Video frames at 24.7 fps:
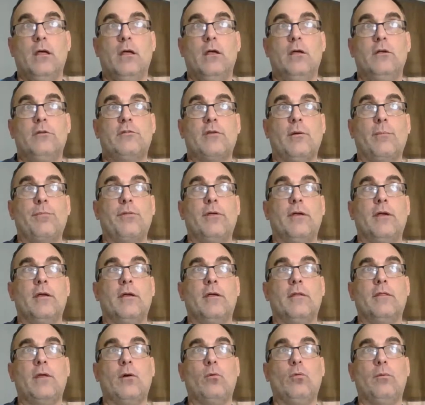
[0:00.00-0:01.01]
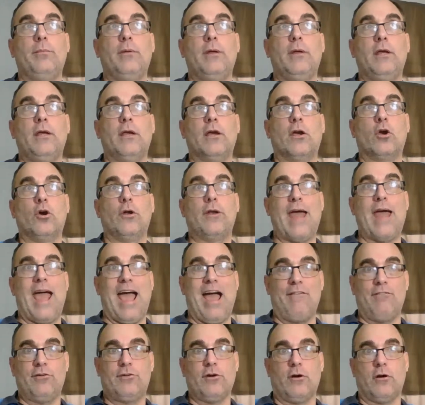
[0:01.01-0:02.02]
something that would be a good
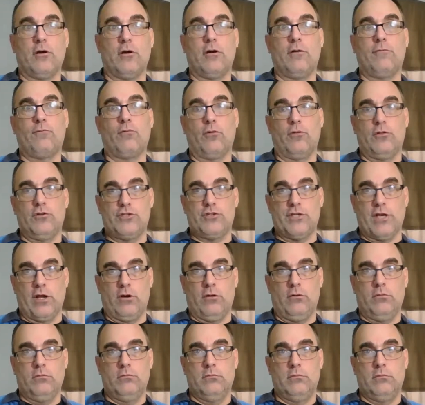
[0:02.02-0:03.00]
avatar for the channel.